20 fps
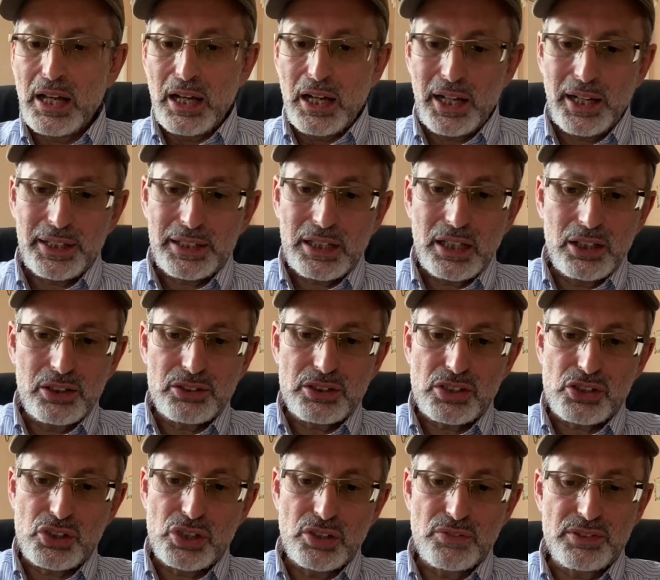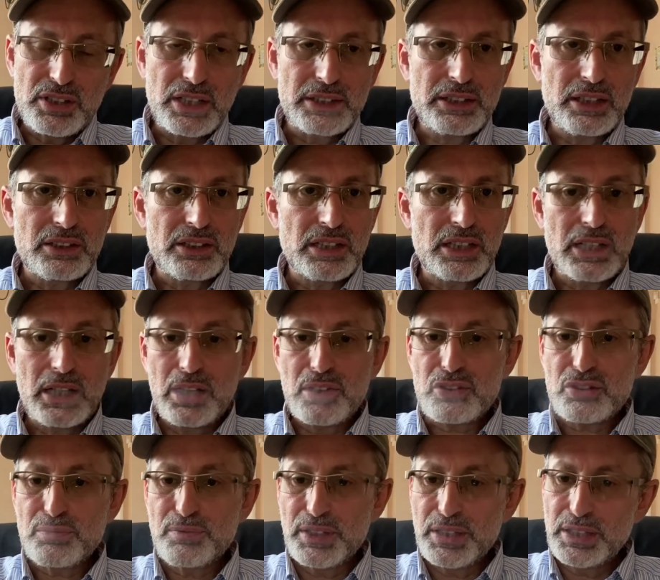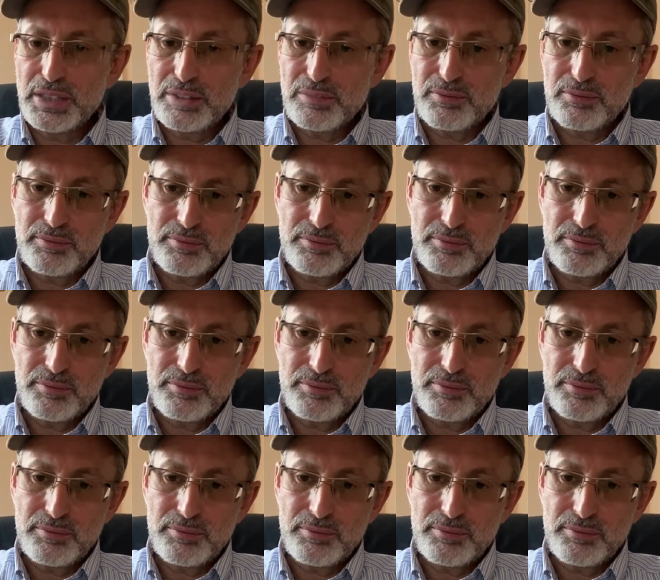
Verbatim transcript: I can't achieve that on the glass mini